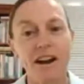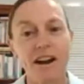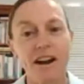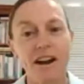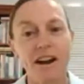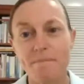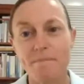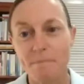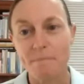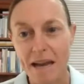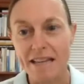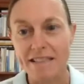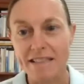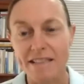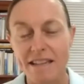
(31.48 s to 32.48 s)
I am
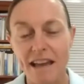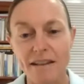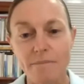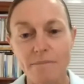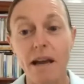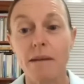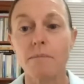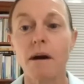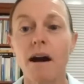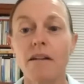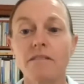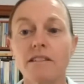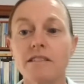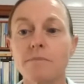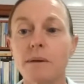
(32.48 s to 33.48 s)
based, and pay my
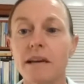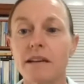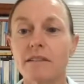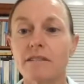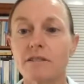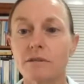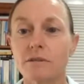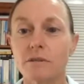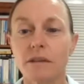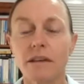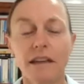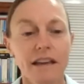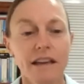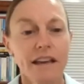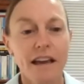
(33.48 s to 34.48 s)
respects to
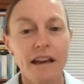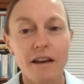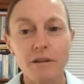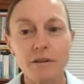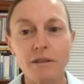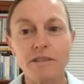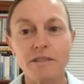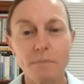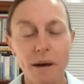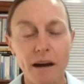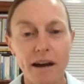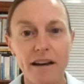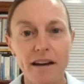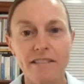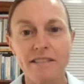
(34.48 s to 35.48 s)
elders
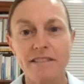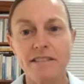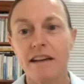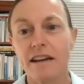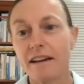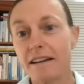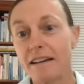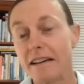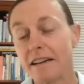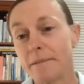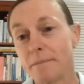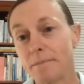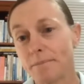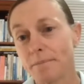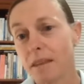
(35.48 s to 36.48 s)
past,
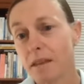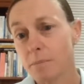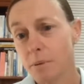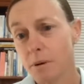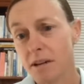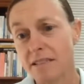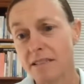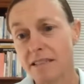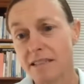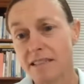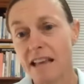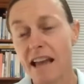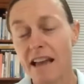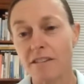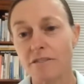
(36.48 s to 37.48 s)
present,
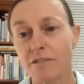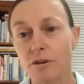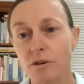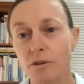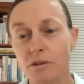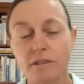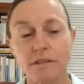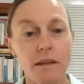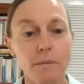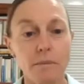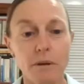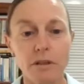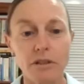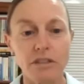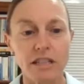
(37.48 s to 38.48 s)
and of course
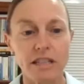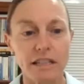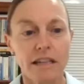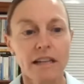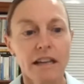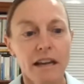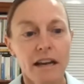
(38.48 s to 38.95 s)
emerging.